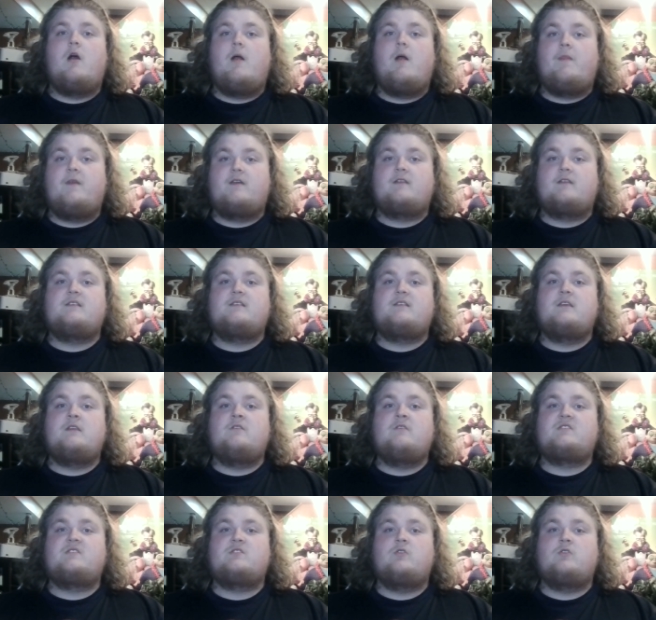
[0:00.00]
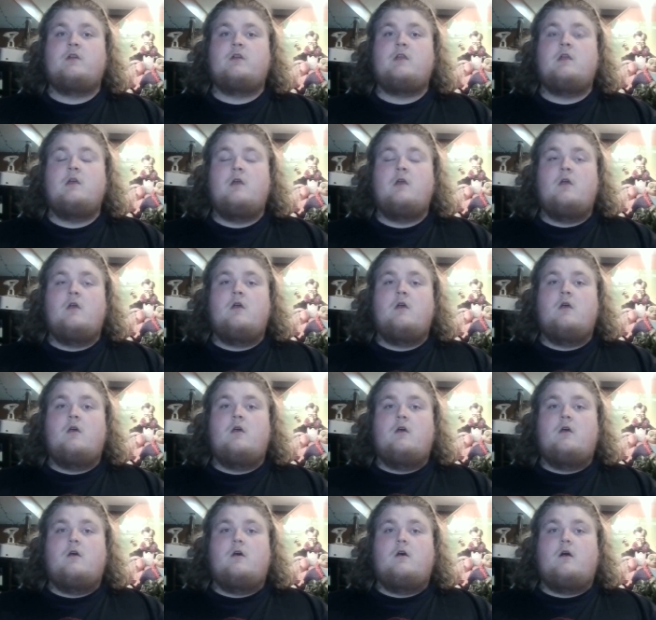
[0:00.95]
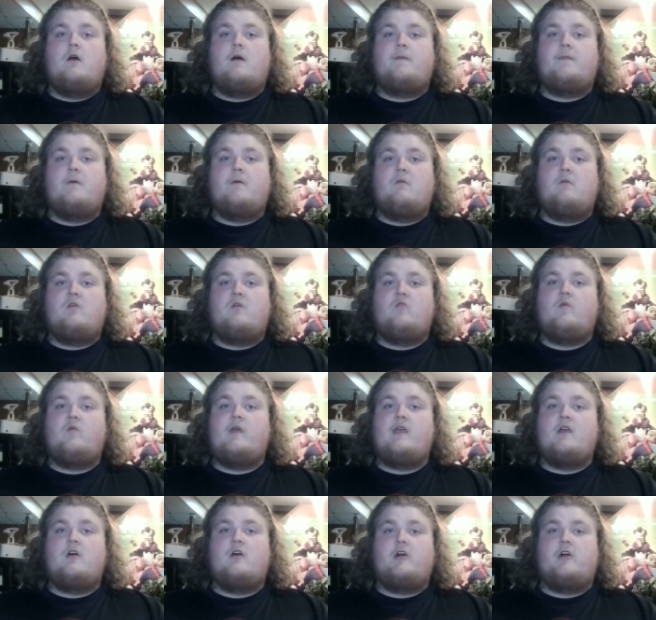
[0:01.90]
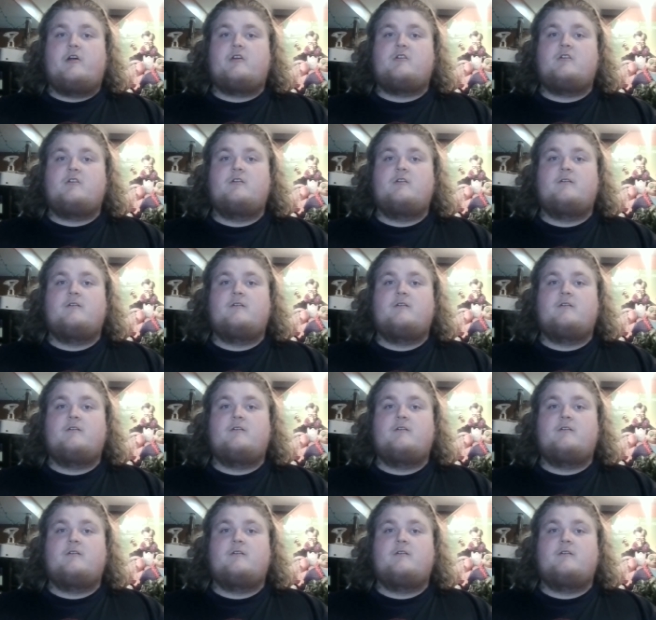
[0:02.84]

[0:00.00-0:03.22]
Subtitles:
of the continued story of the Maria Ark.